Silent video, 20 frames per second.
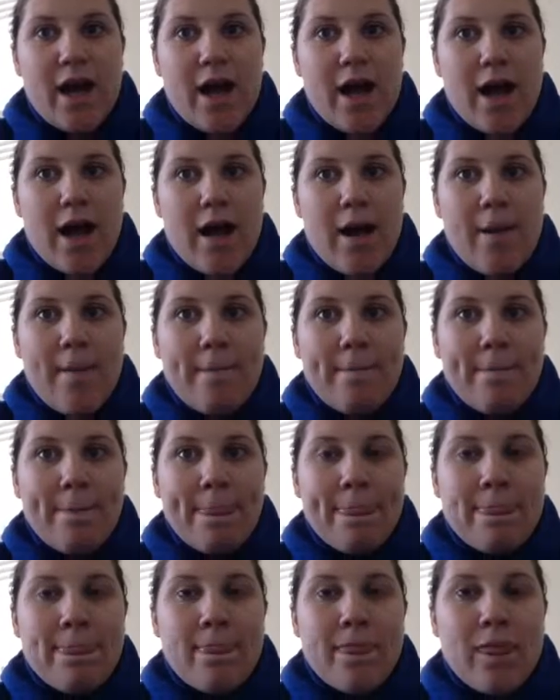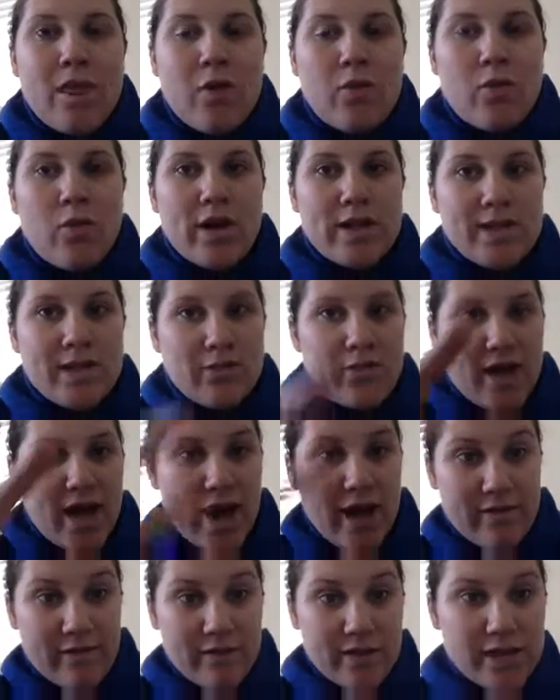and we
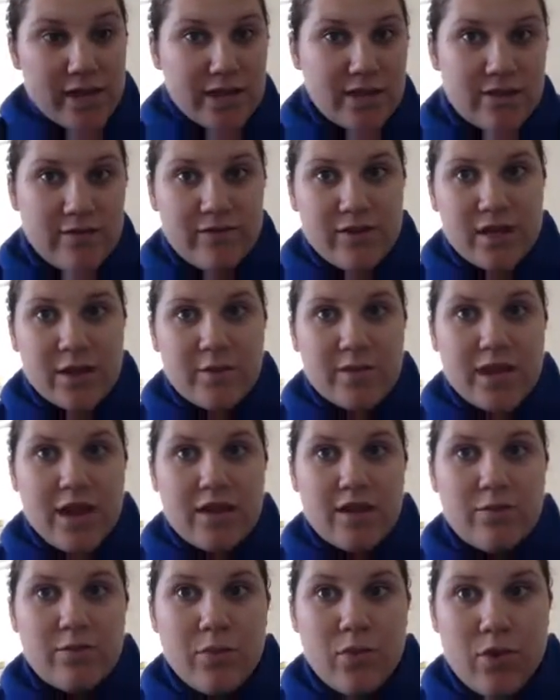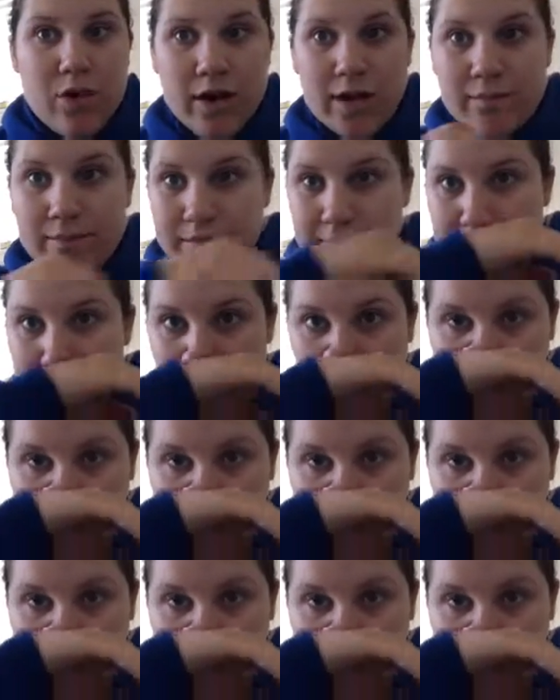have a list of verbs on the board,